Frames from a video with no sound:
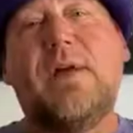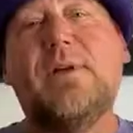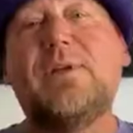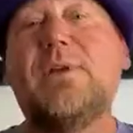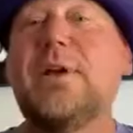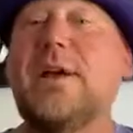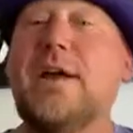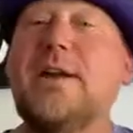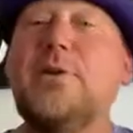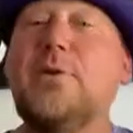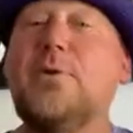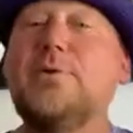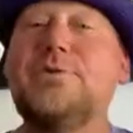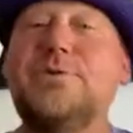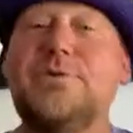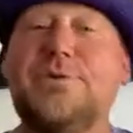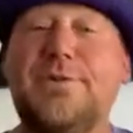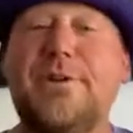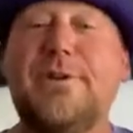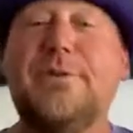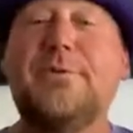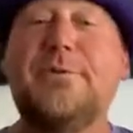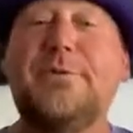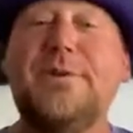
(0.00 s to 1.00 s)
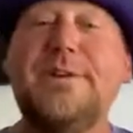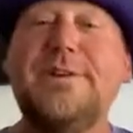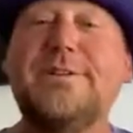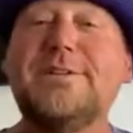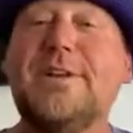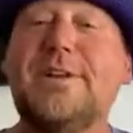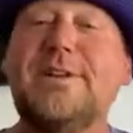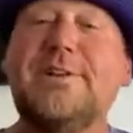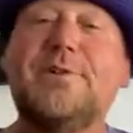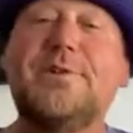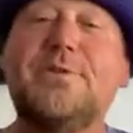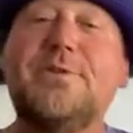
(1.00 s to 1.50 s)
think I know what your third one is. I
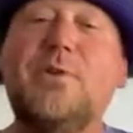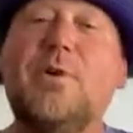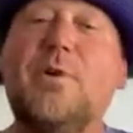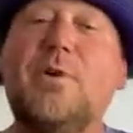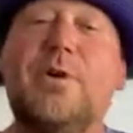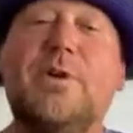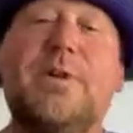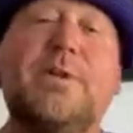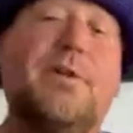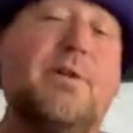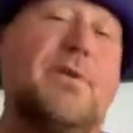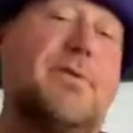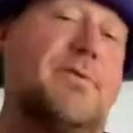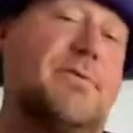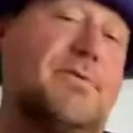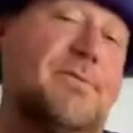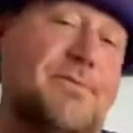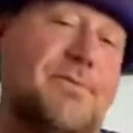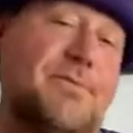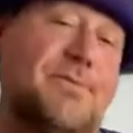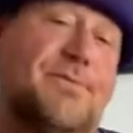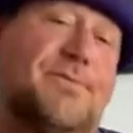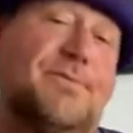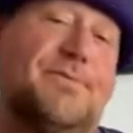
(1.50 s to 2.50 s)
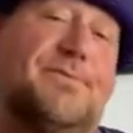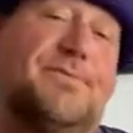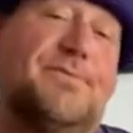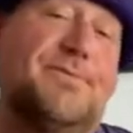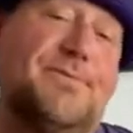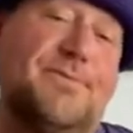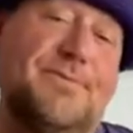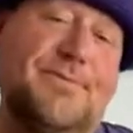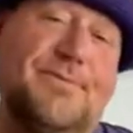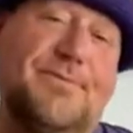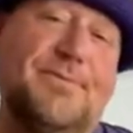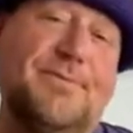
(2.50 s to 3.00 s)
do. Go ahead though.
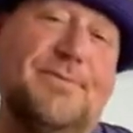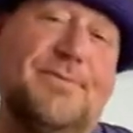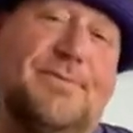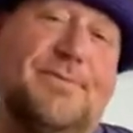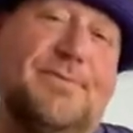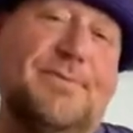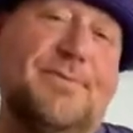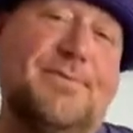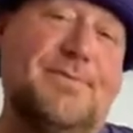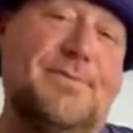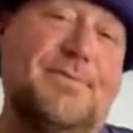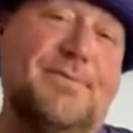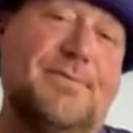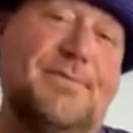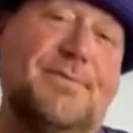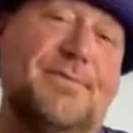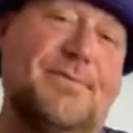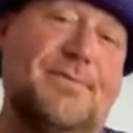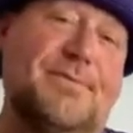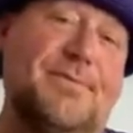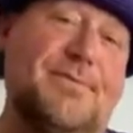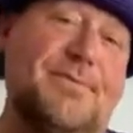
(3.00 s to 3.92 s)
You think